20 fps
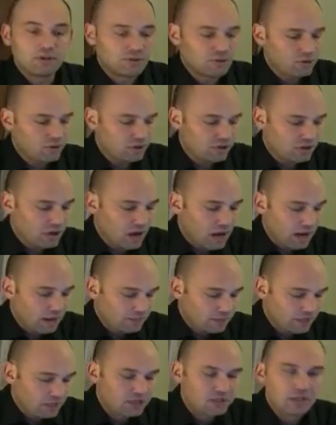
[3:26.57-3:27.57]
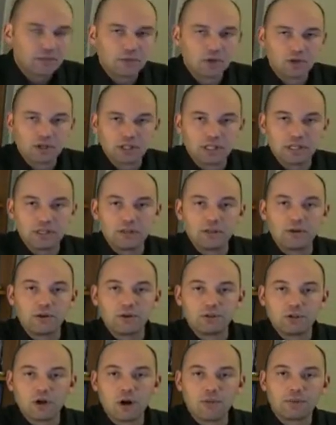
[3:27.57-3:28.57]
their search times, and similarly
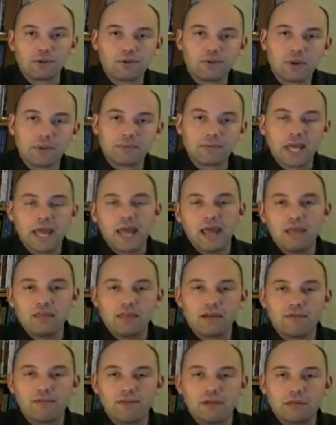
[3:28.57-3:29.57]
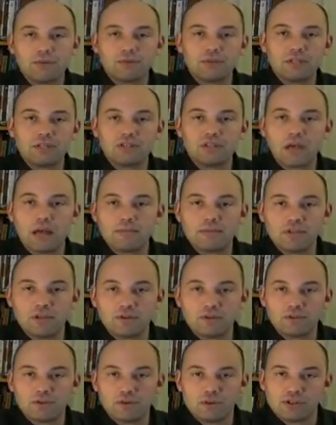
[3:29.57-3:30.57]
those r plus 1 up to n, their frequencies times
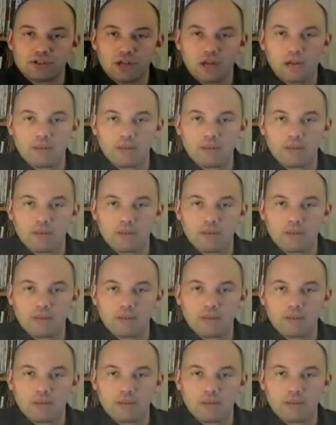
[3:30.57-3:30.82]
their search